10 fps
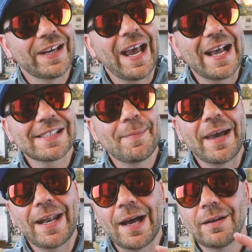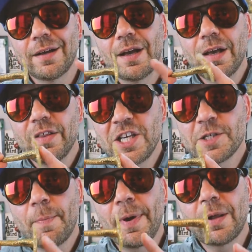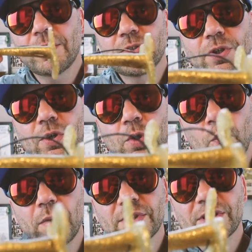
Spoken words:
you cast the bait out, these propellers will